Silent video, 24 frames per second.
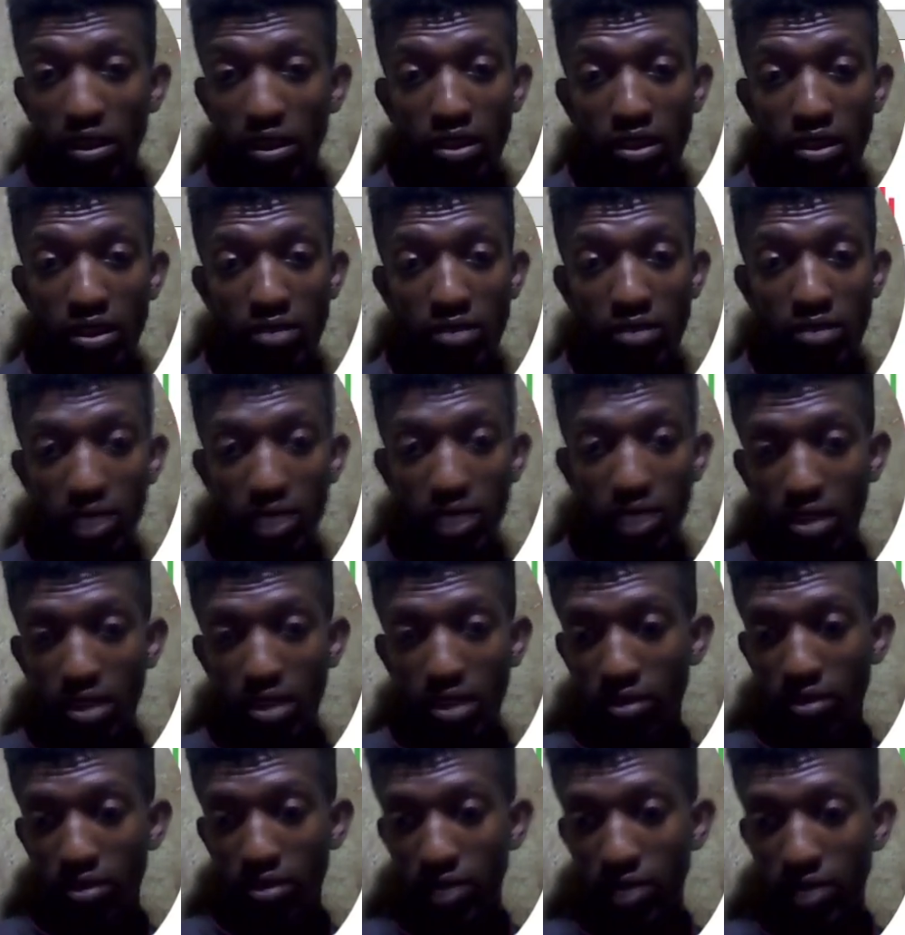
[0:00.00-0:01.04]
As a matter
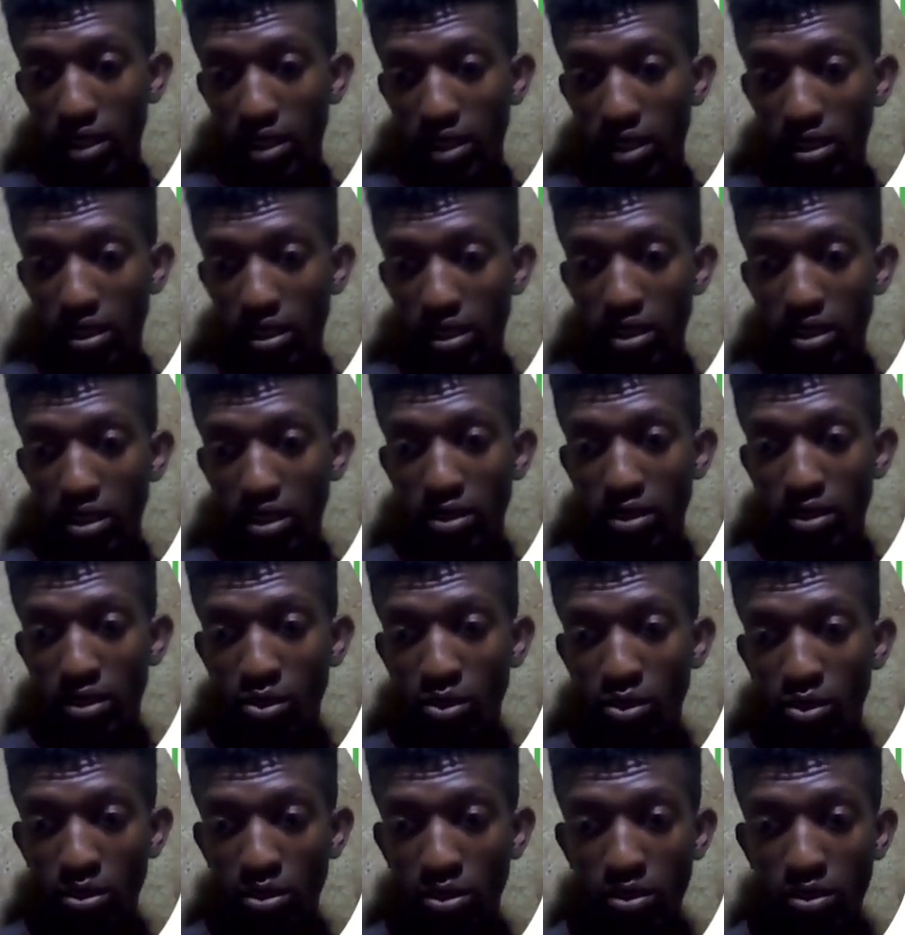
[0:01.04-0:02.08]
of fact, let's
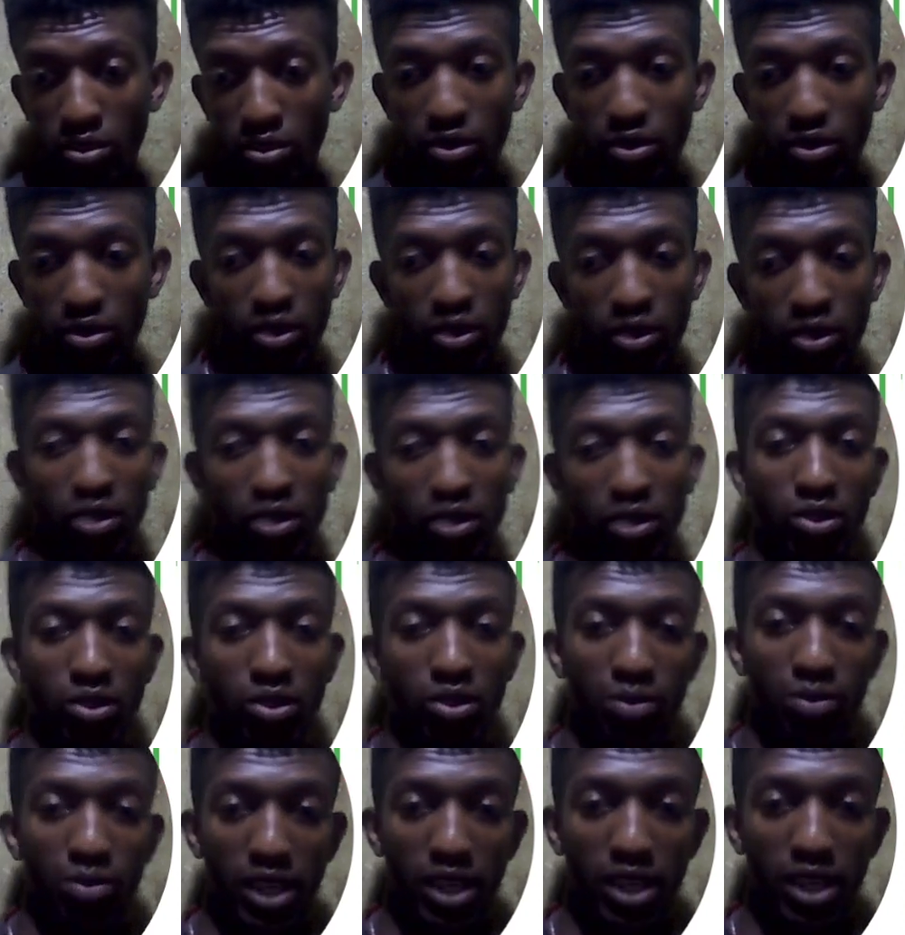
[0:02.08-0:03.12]
use the
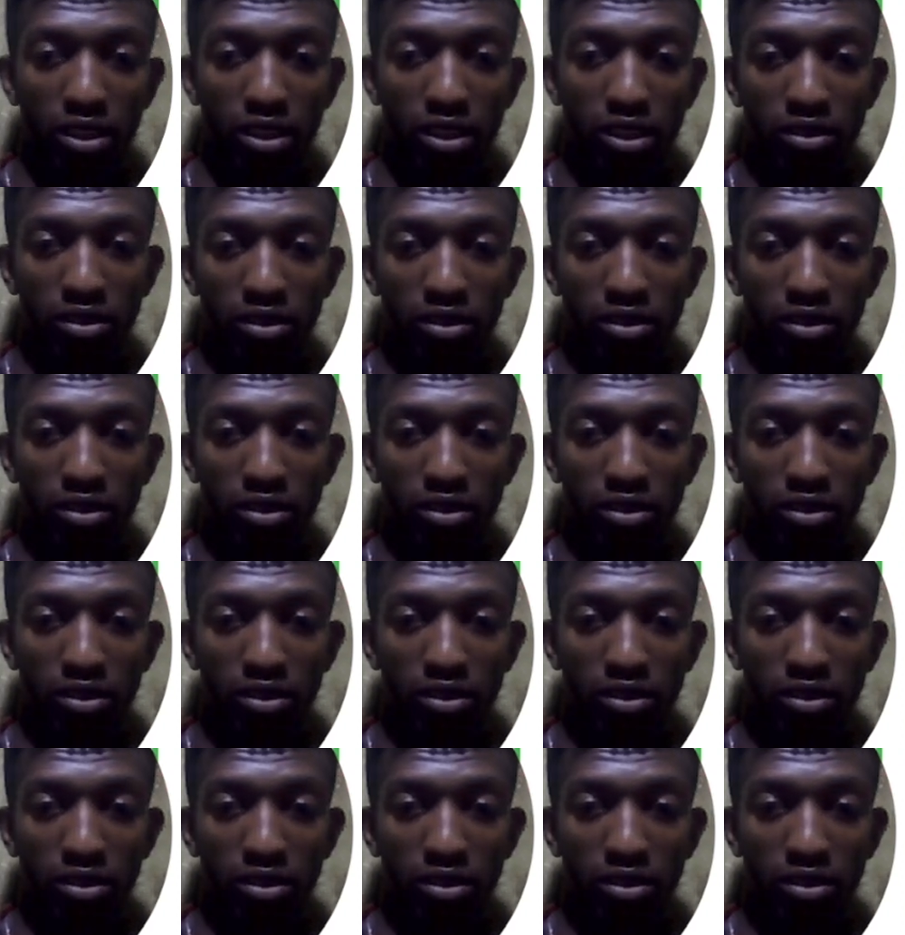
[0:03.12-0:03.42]
marker.